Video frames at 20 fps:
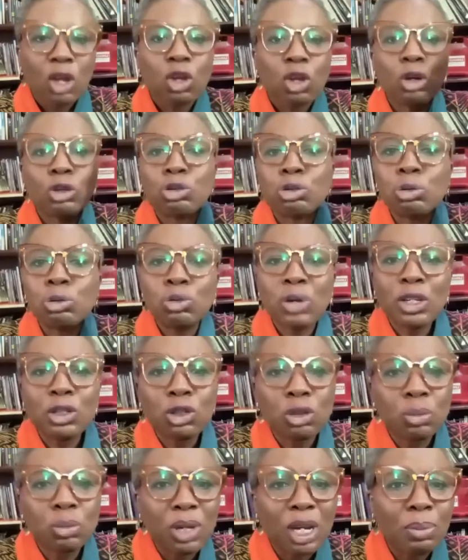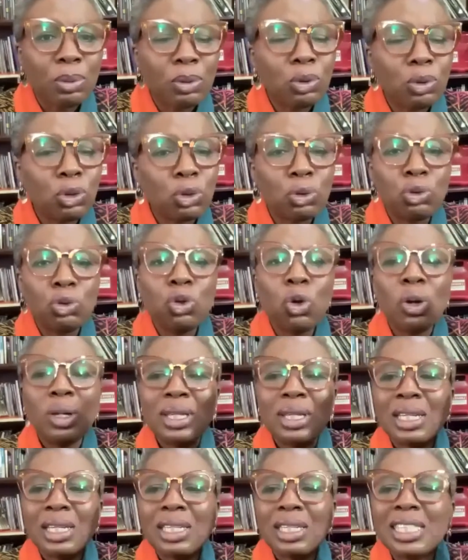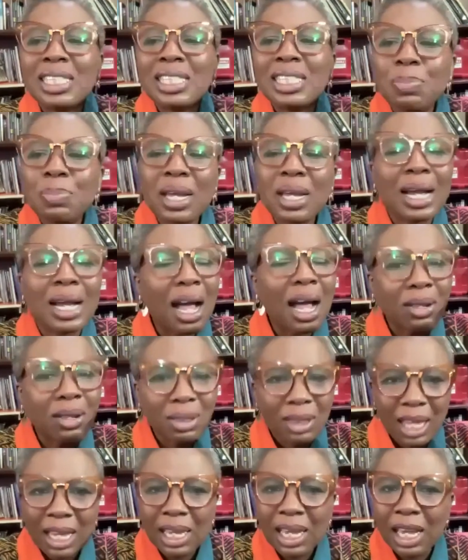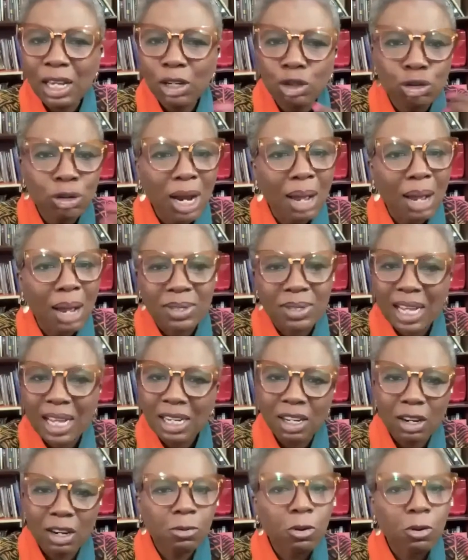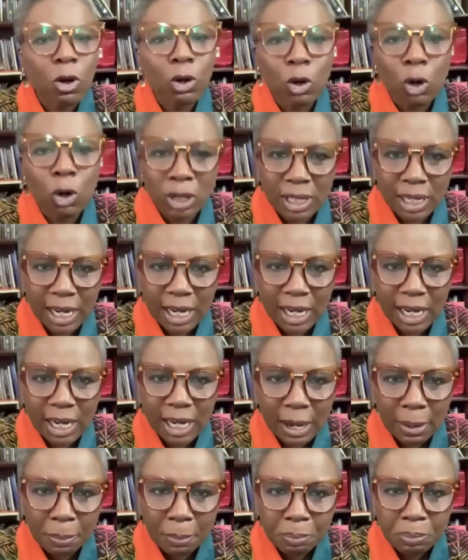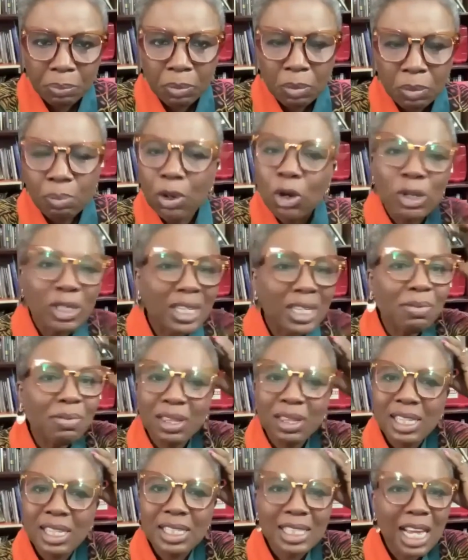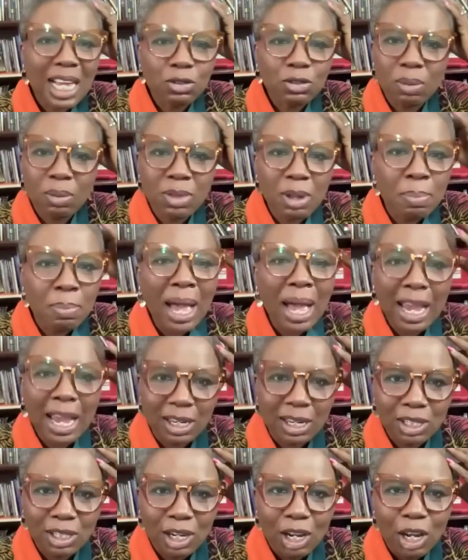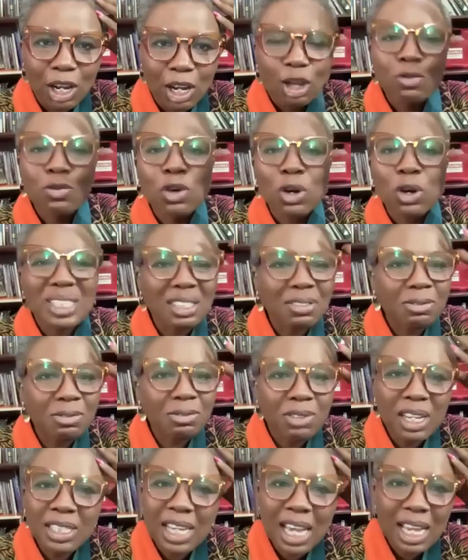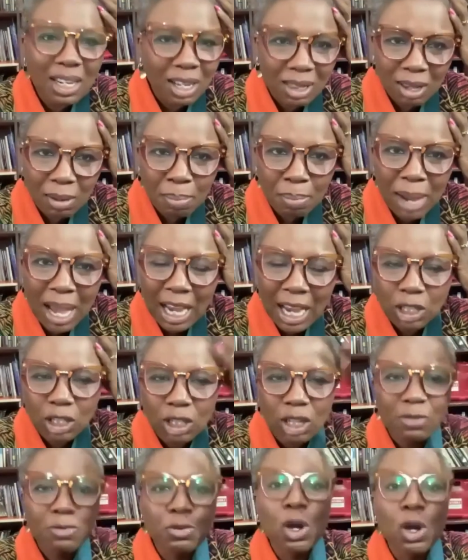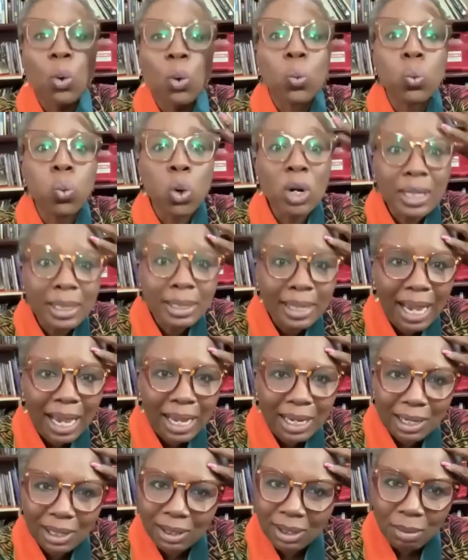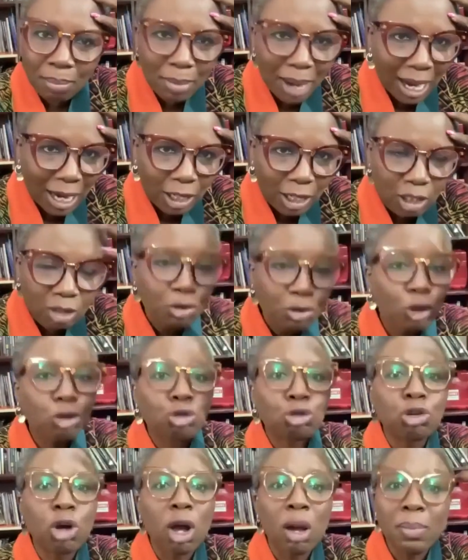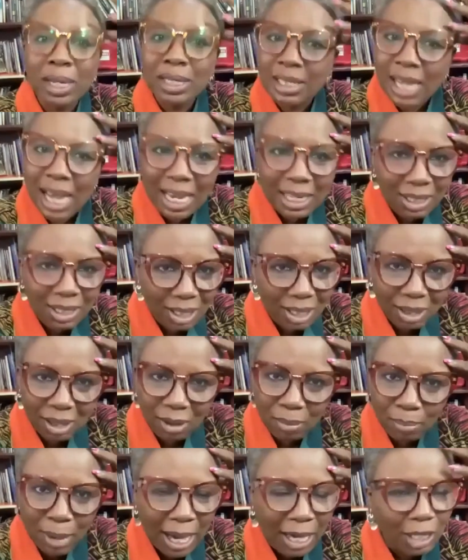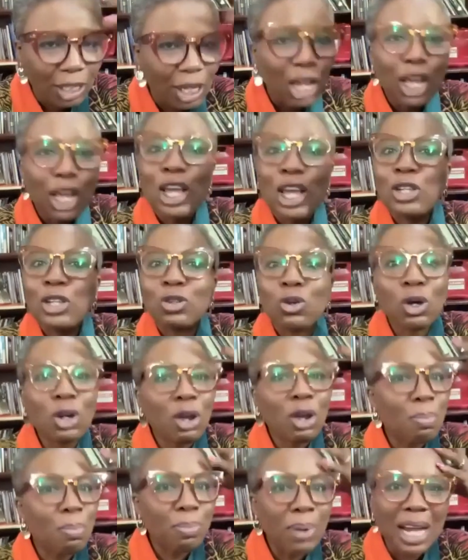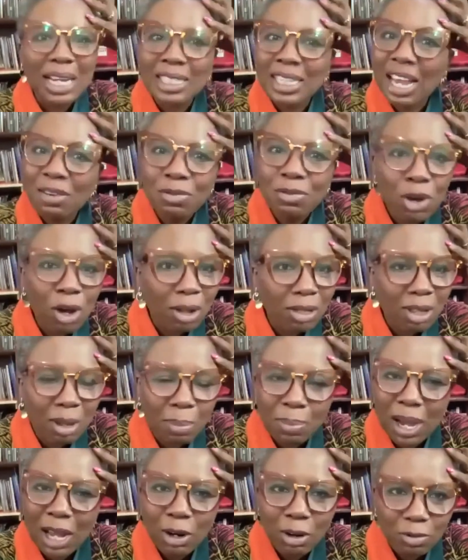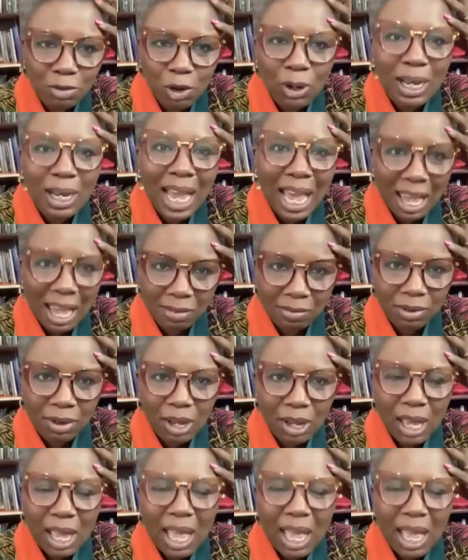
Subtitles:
Your children should be able to know the typical thinking traps that they fall under, because everything starts from the mind. If you're defeated in the mind, if you're wounded in the mind, if you're traumatized in the mind, it's going to impact every other part of your life.